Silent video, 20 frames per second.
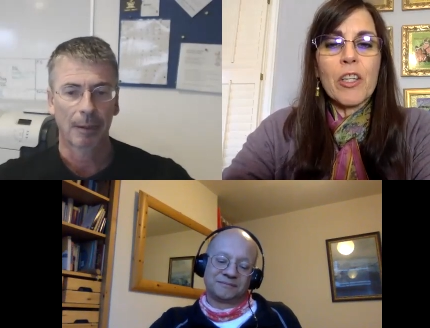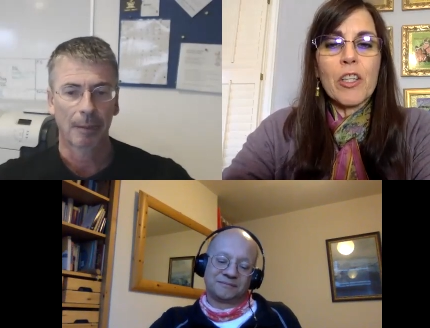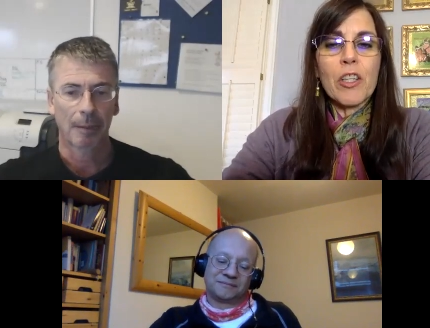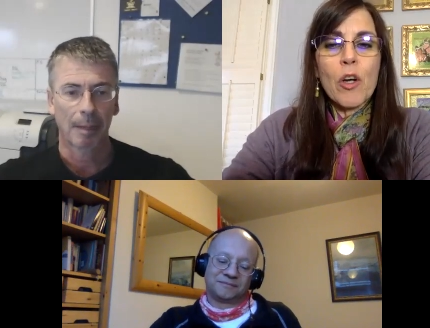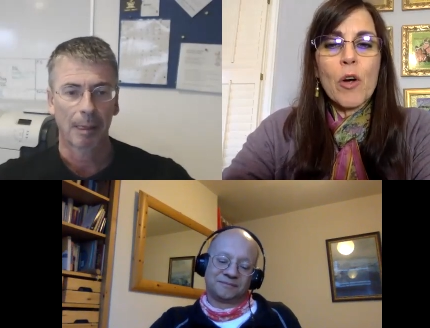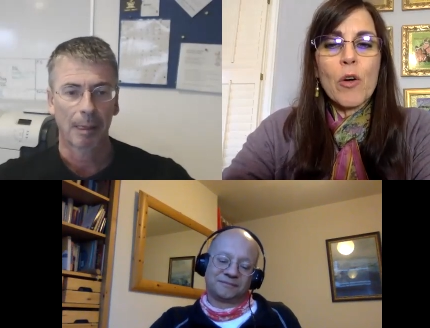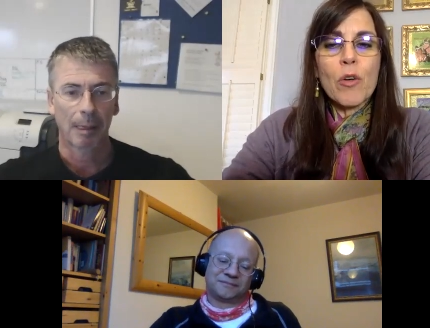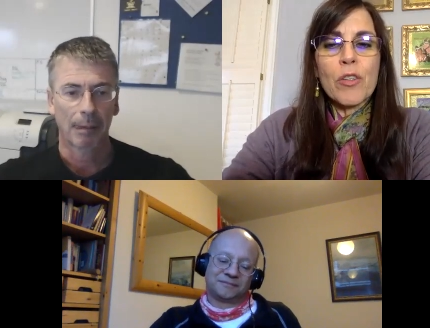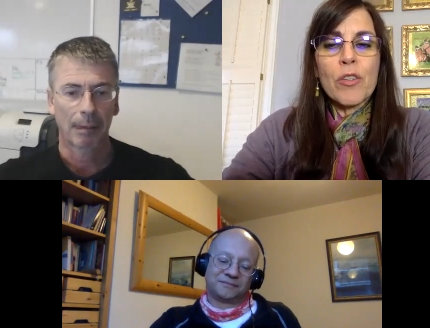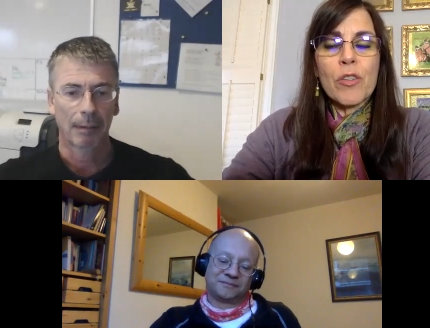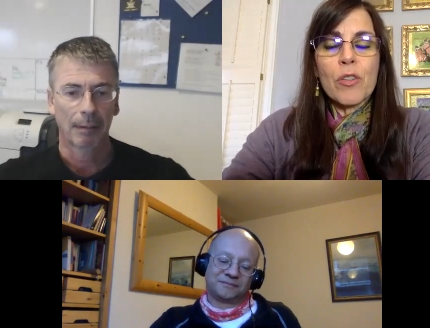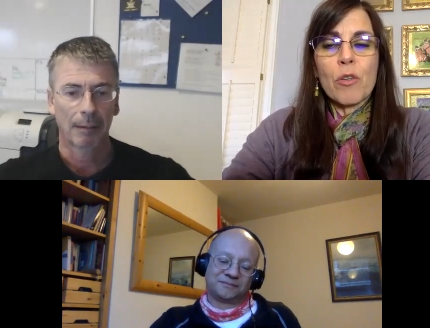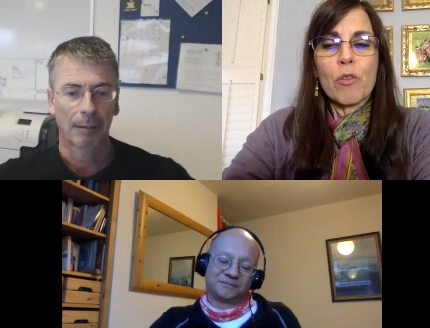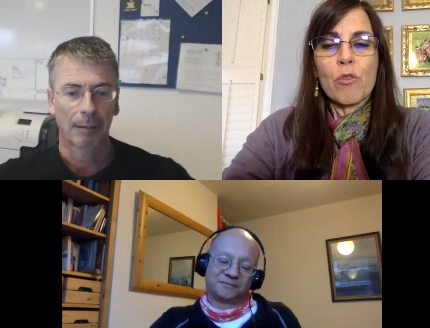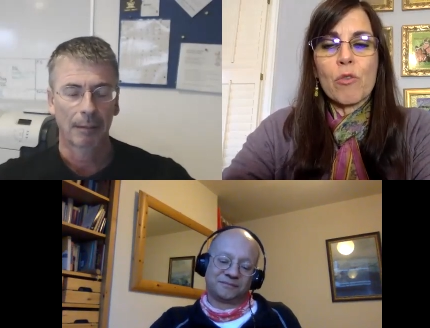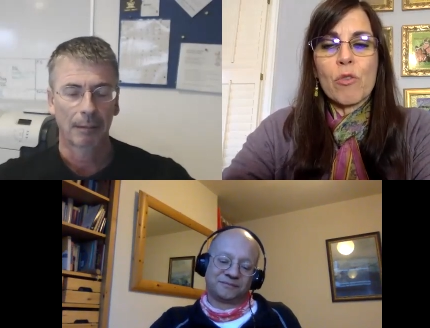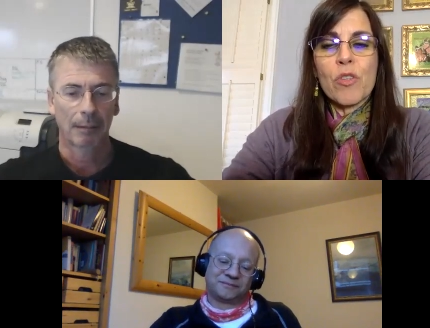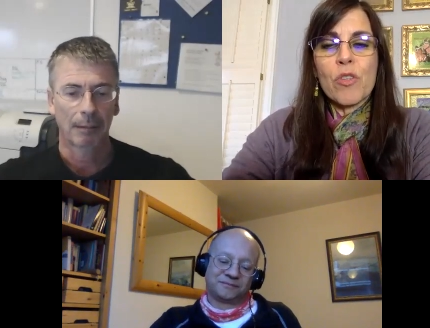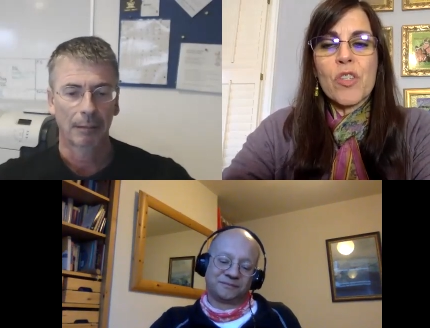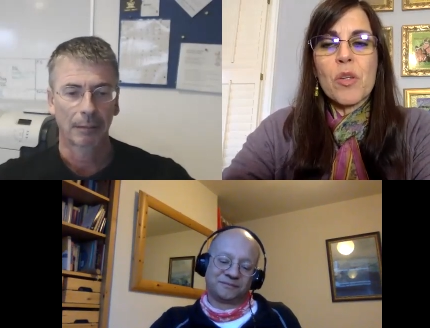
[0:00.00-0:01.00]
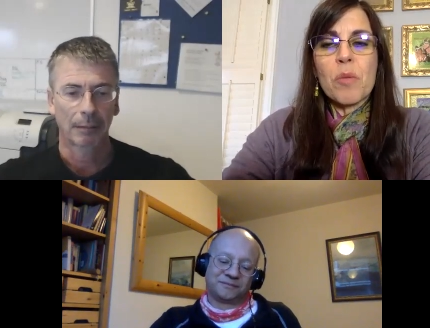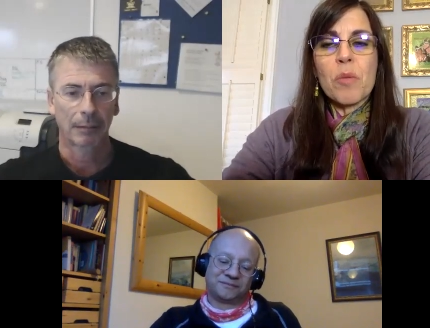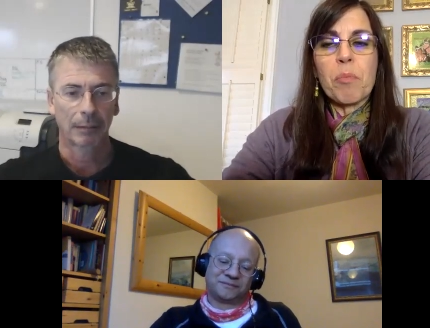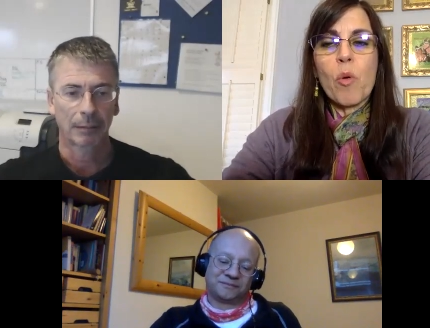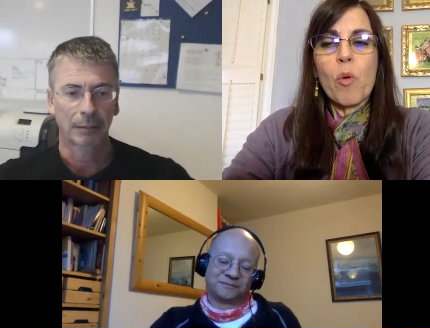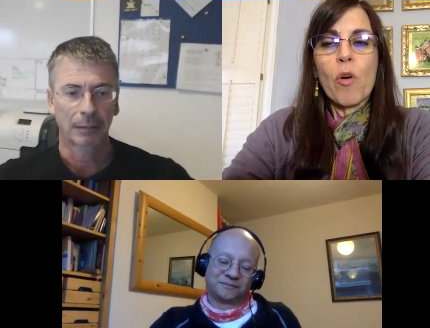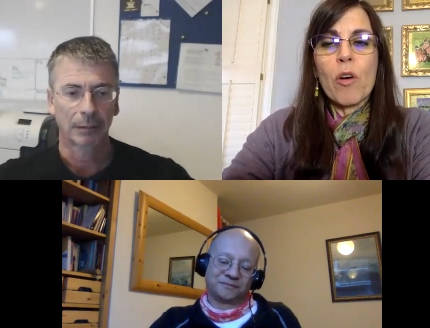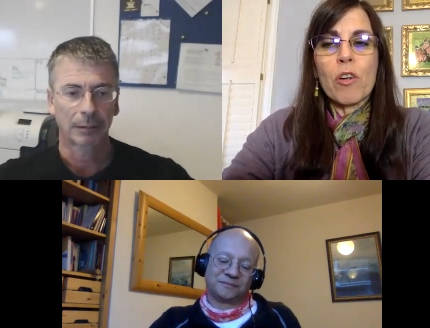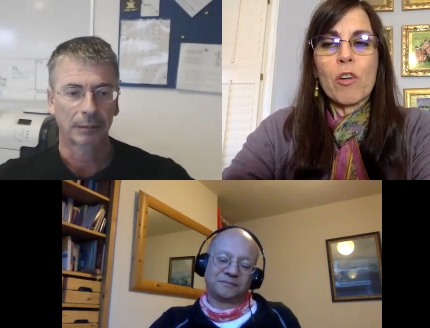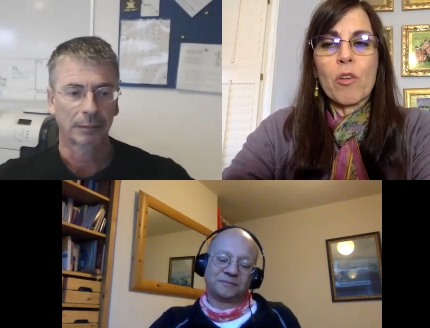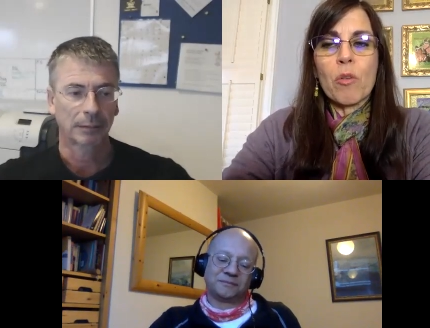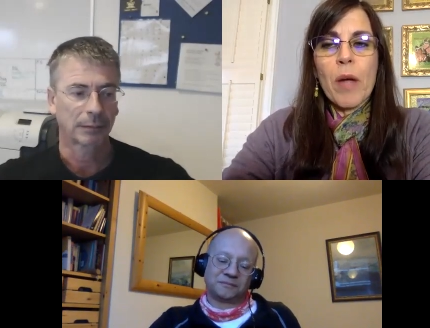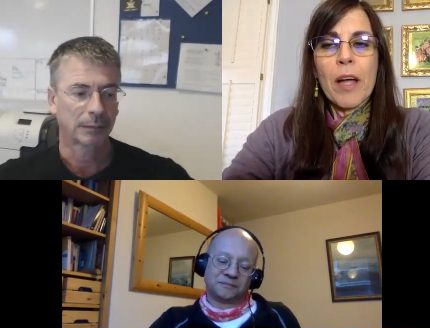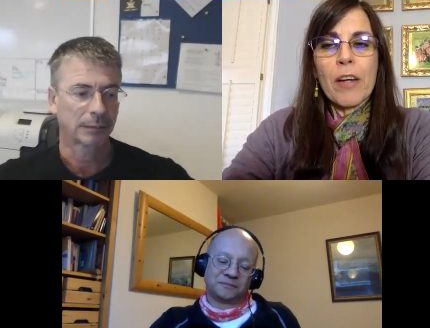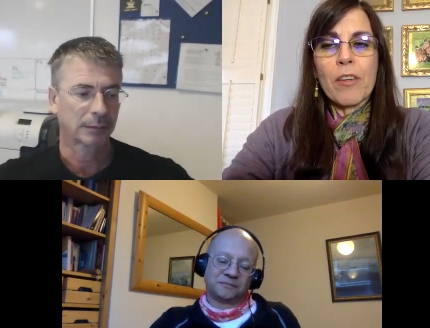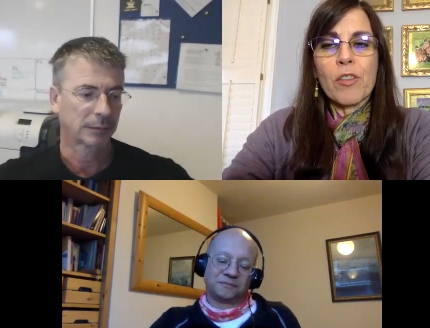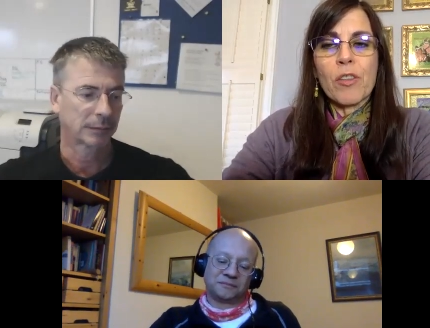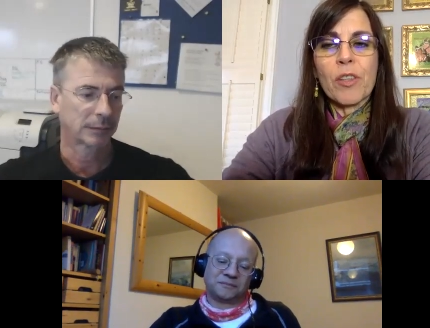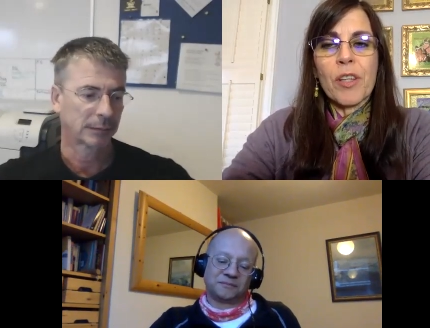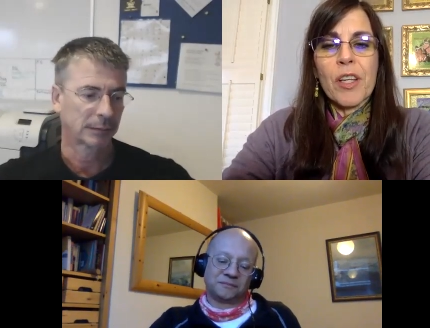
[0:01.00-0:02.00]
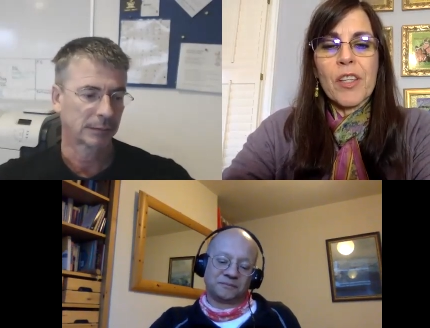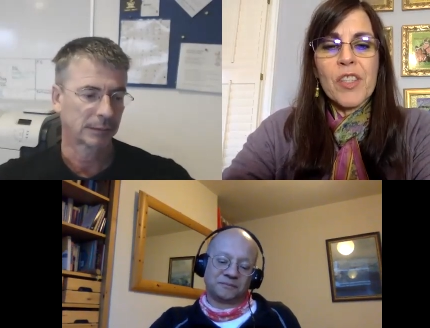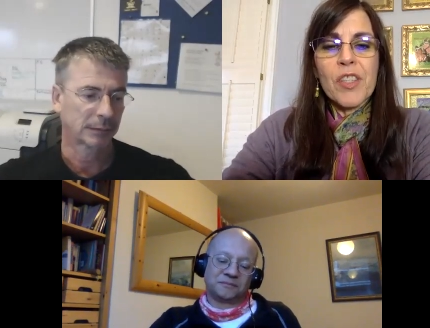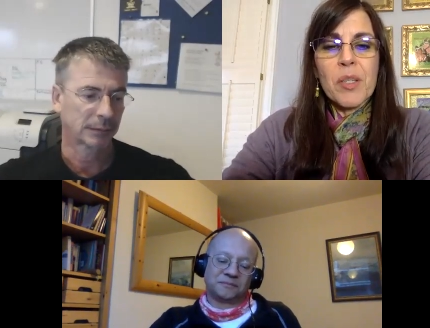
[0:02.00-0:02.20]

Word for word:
Speaker 1: the Yoga Sutras: Support, Direction, and